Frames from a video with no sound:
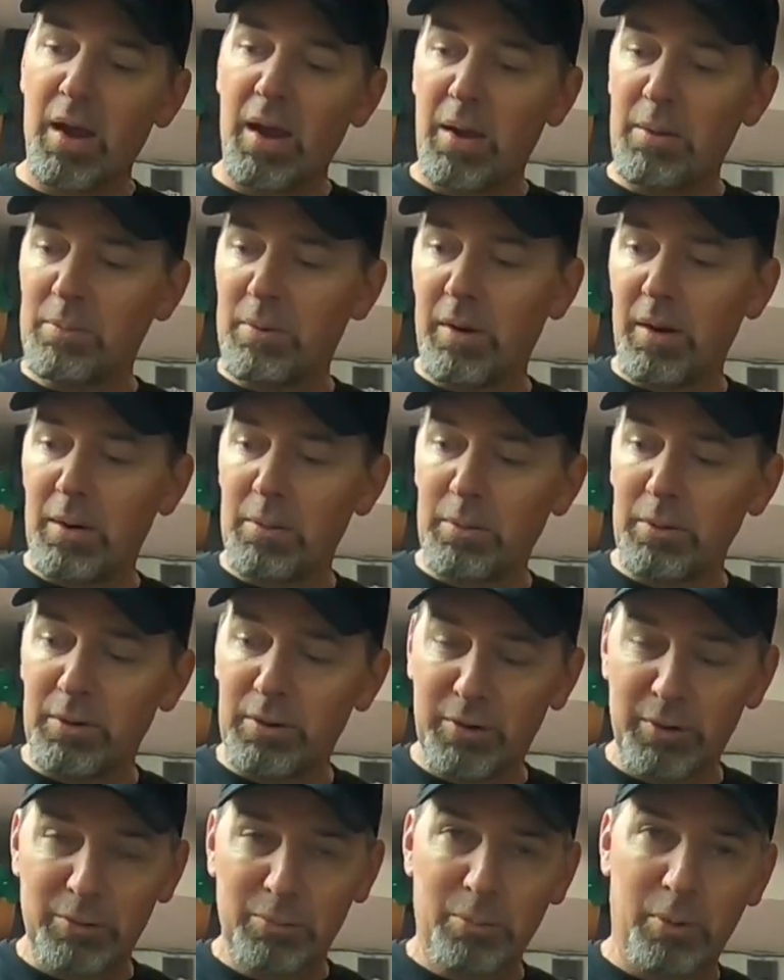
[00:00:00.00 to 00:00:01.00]
and be able
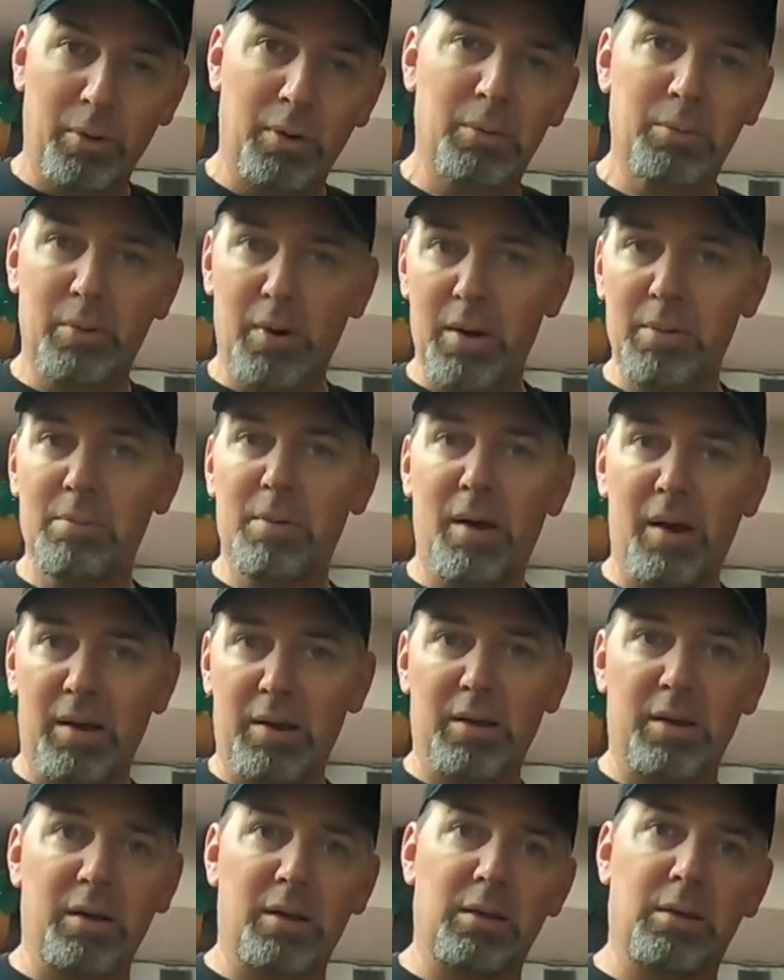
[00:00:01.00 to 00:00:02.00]
to just put them right
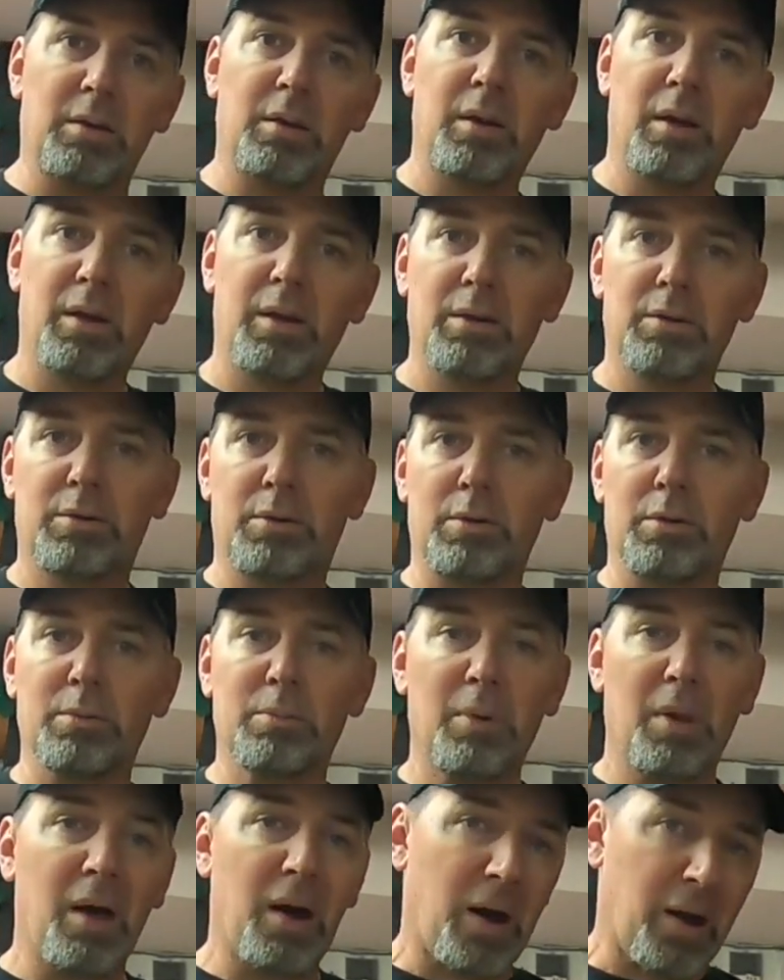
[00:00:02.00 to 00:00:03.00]
back in to the
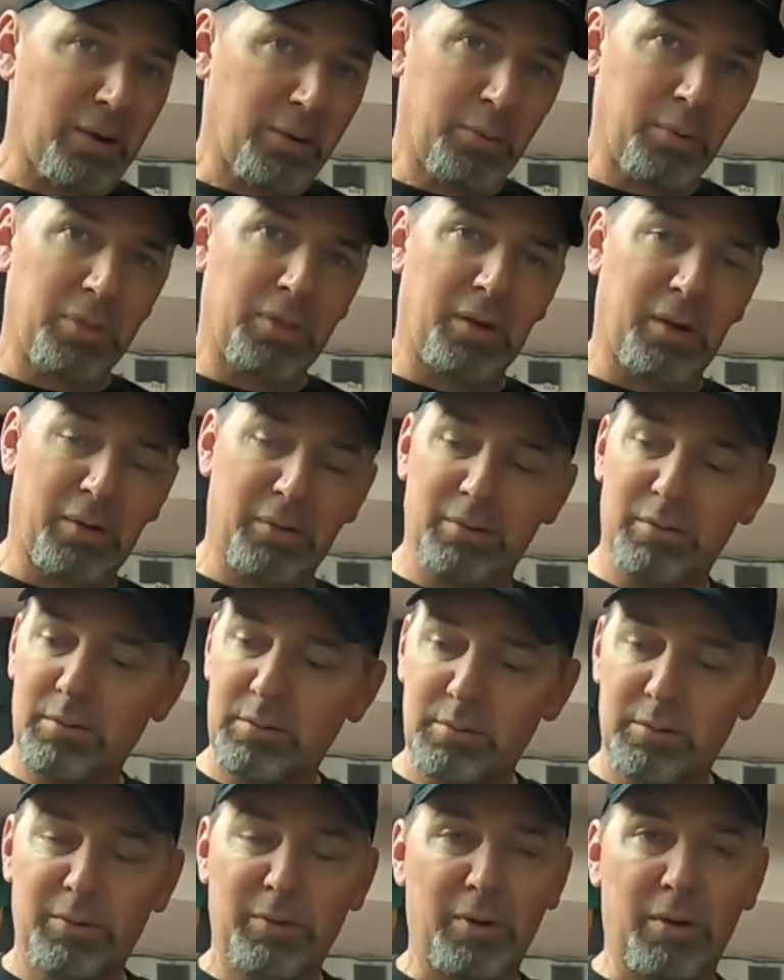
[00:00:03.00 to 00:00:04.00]
block without,
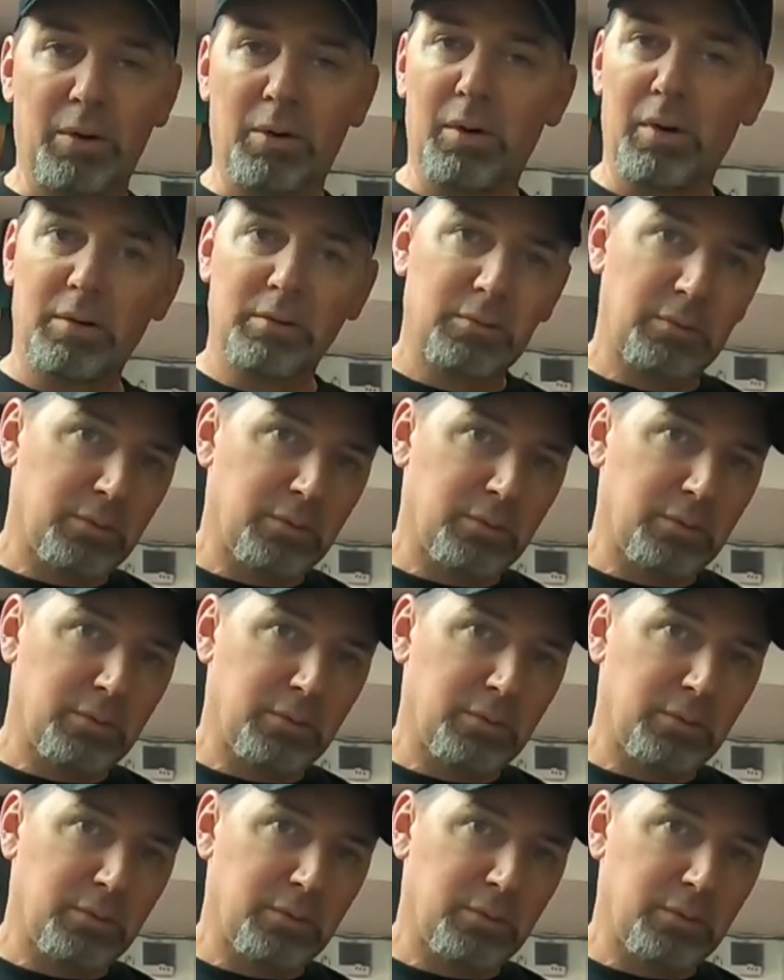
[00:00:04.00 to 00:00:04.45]
you know,